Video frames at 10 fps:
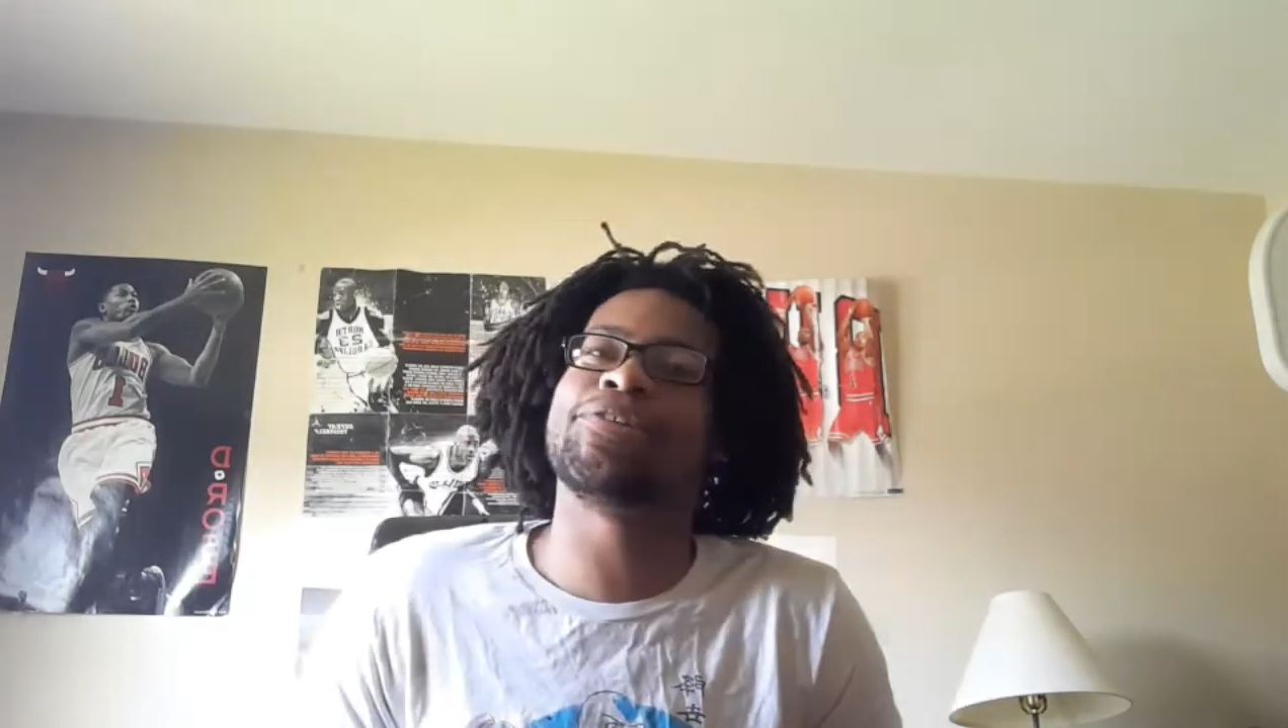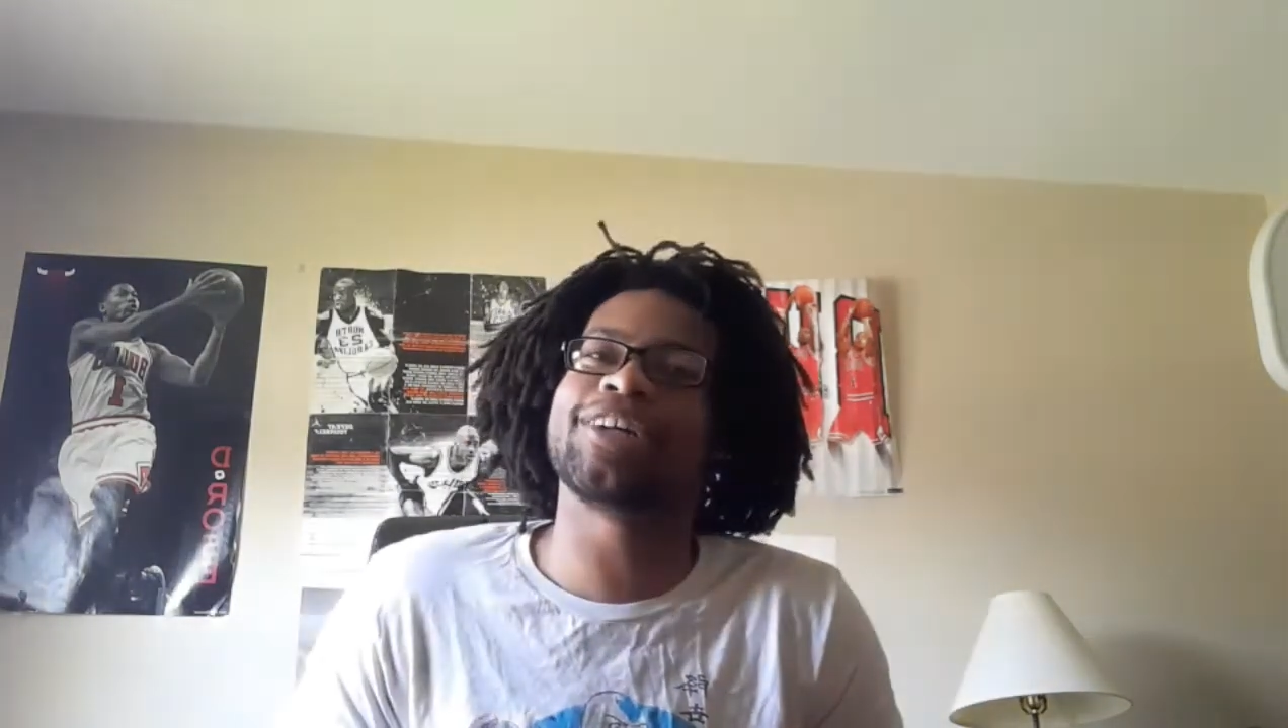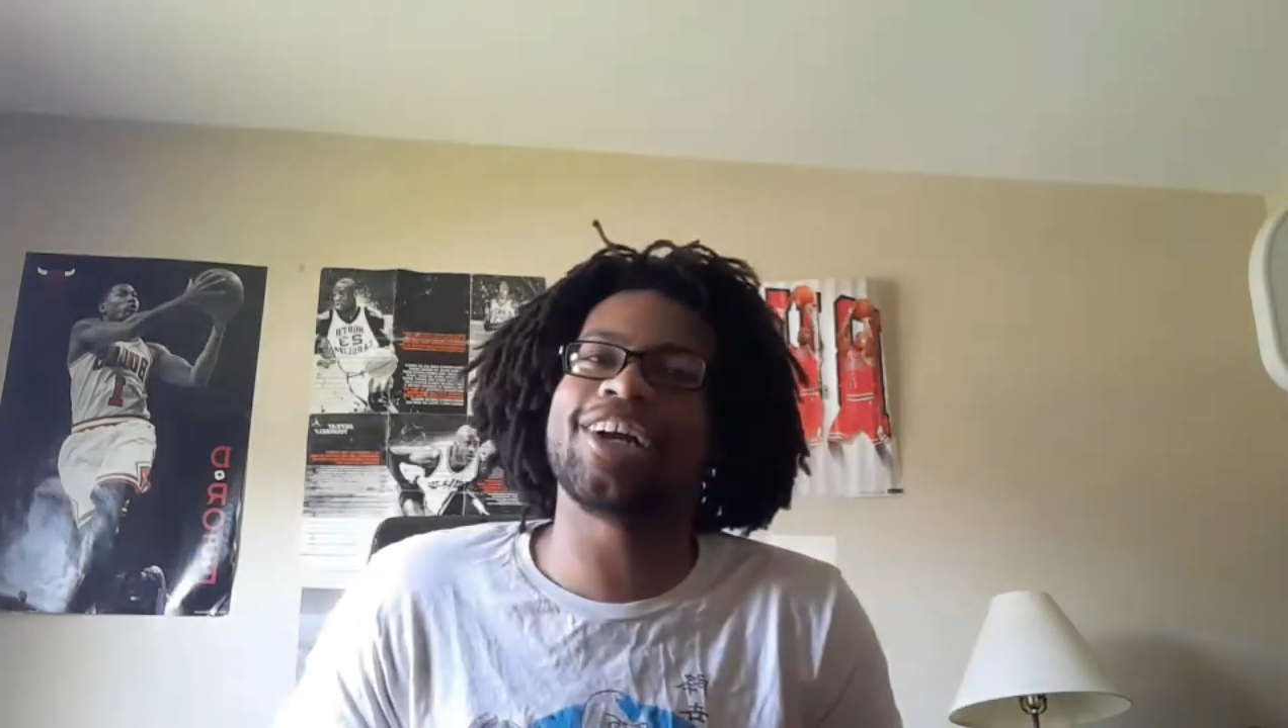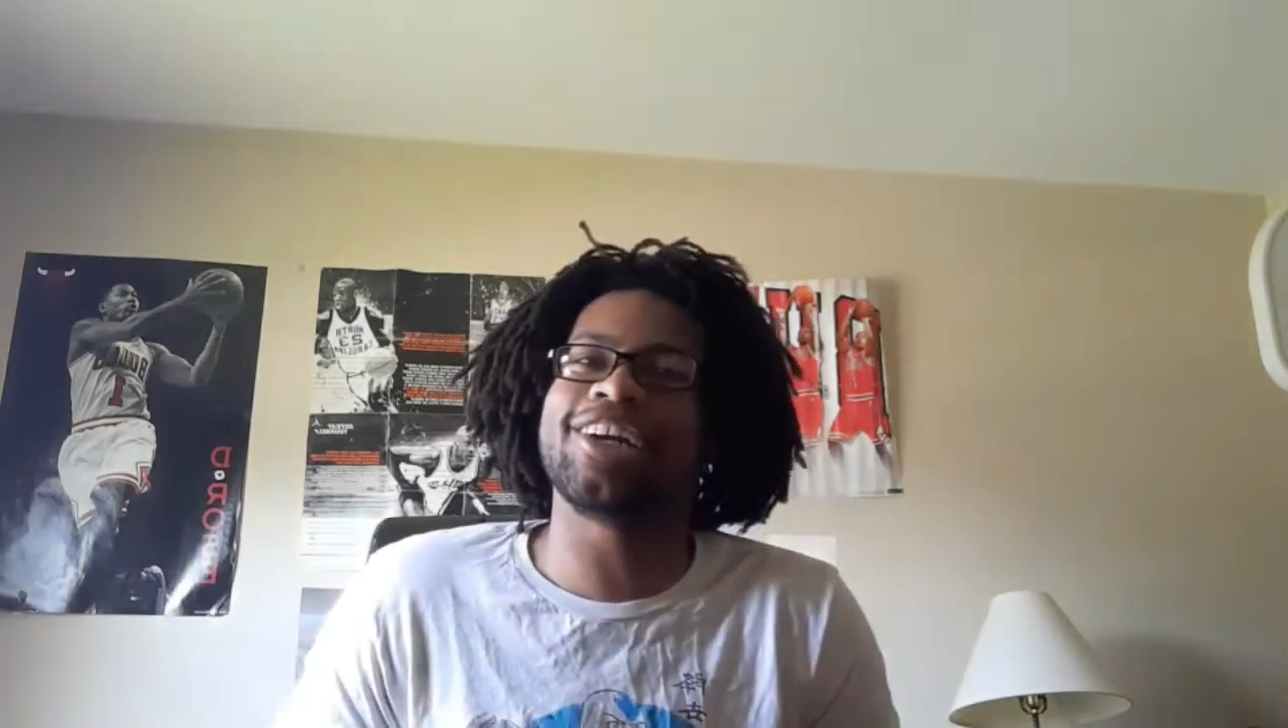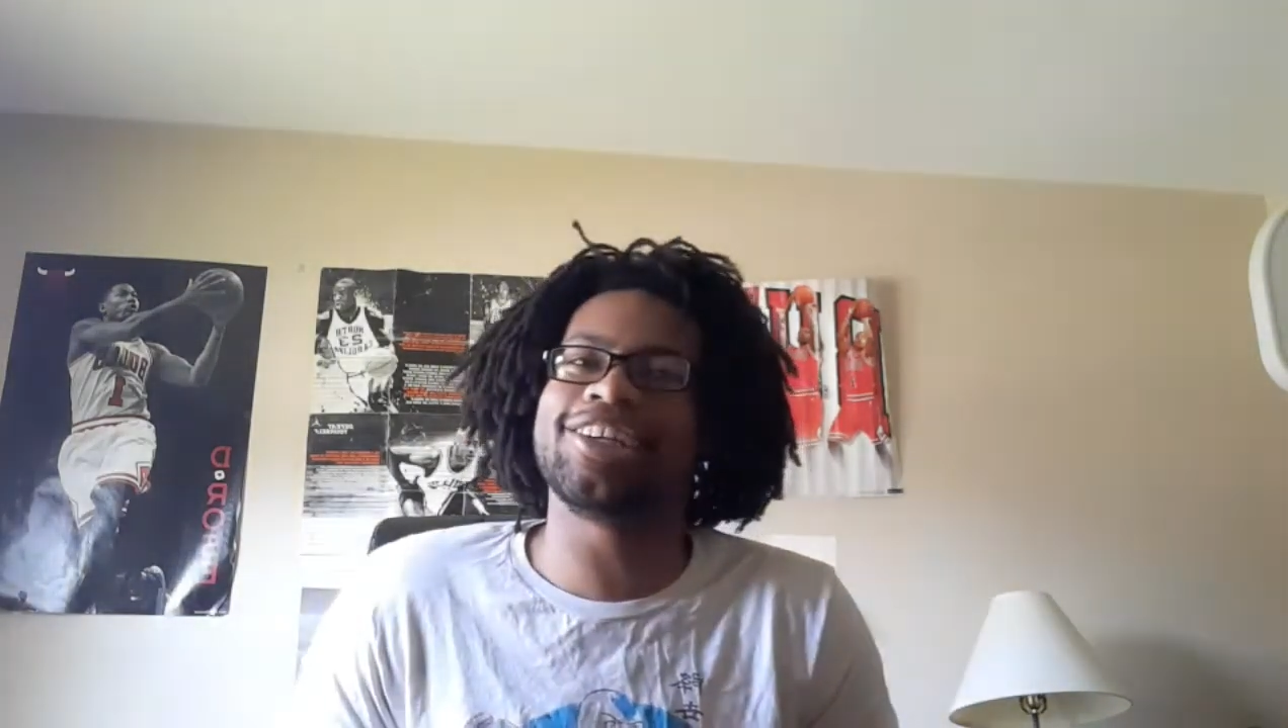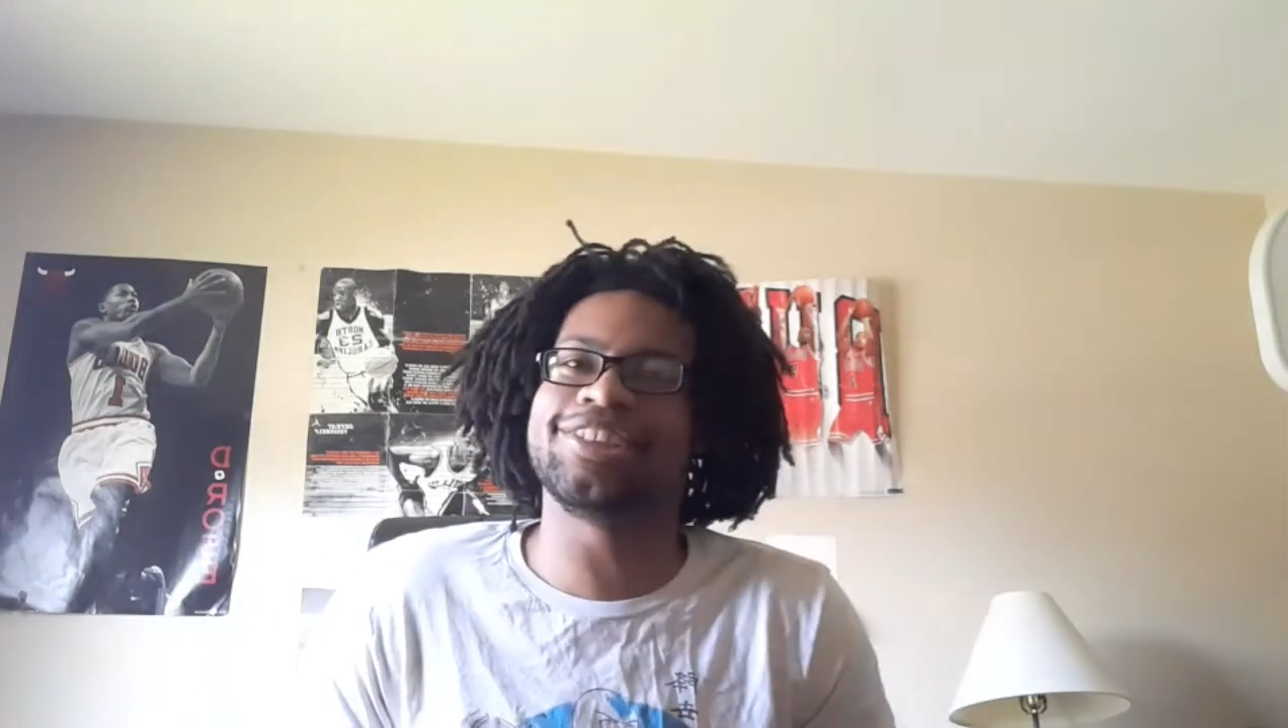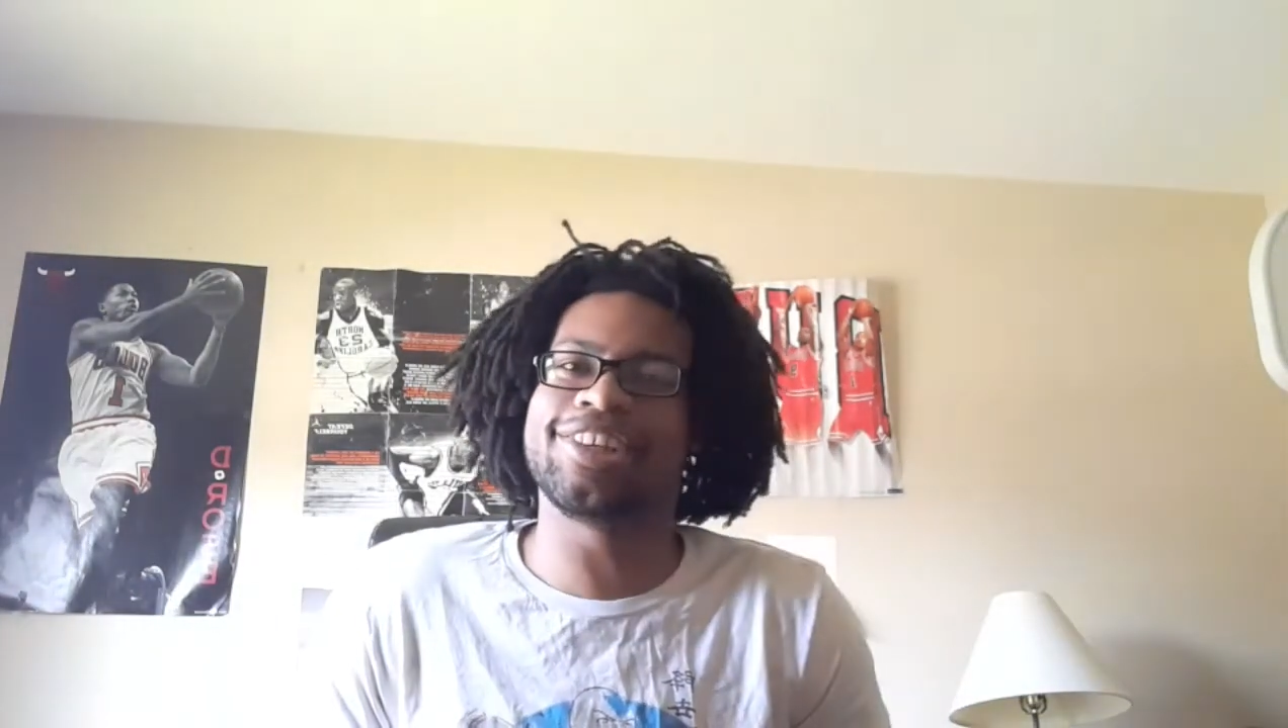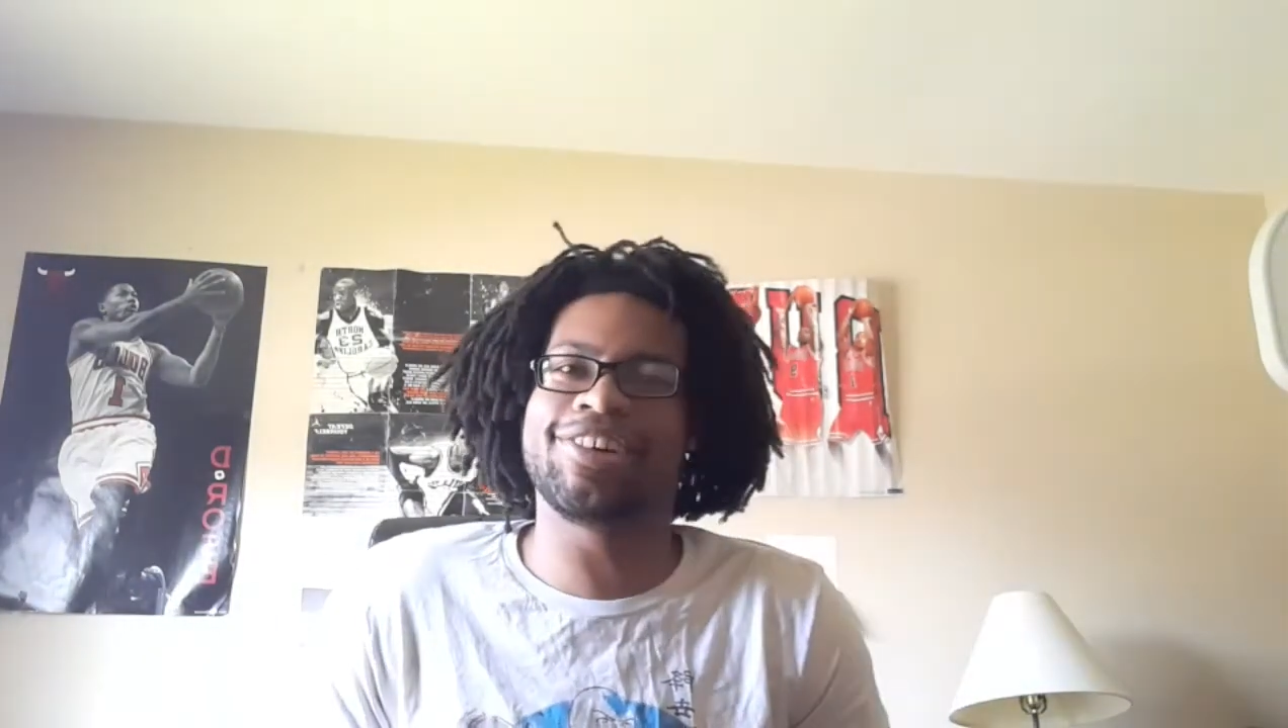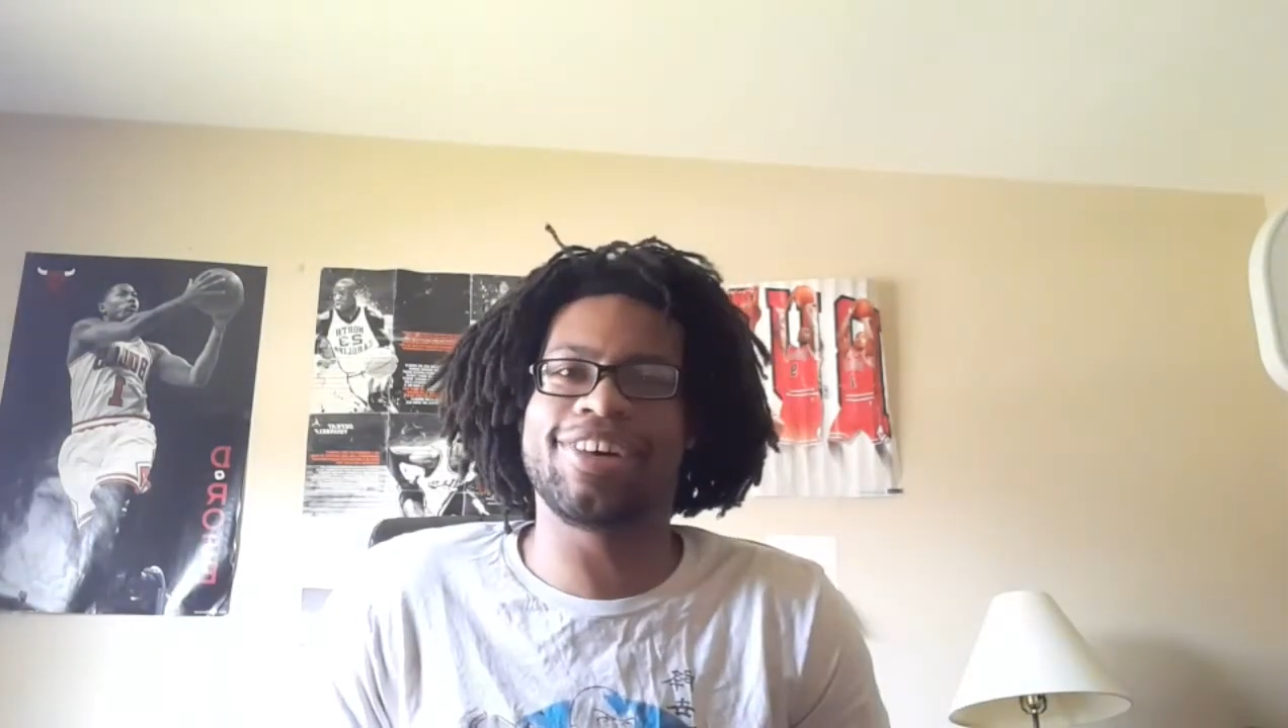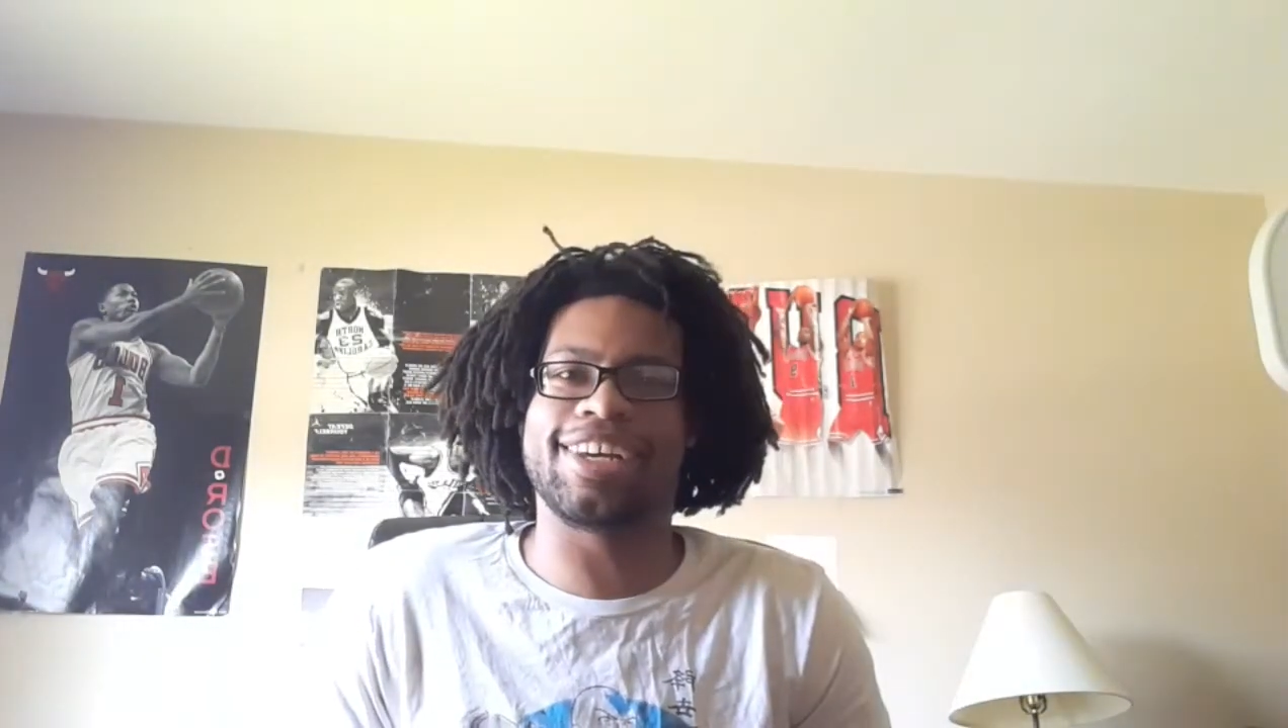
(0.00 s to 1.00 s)
What are you
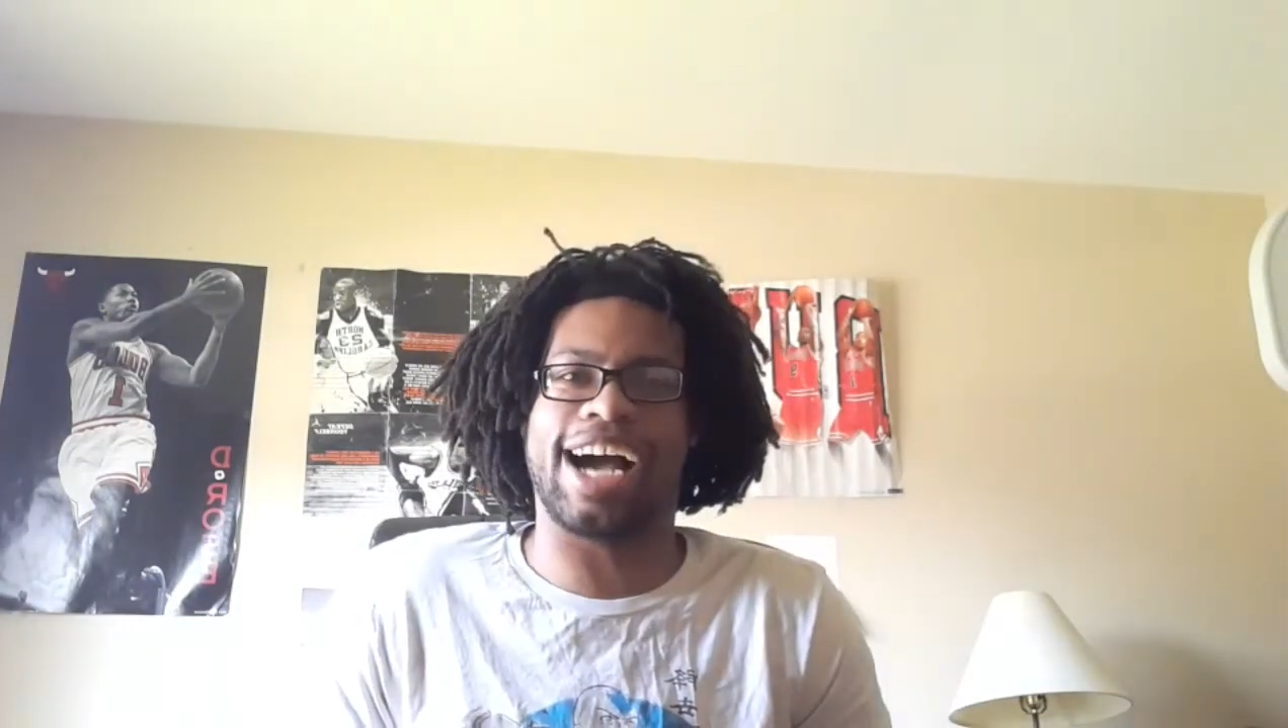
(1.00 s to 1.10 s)
doing?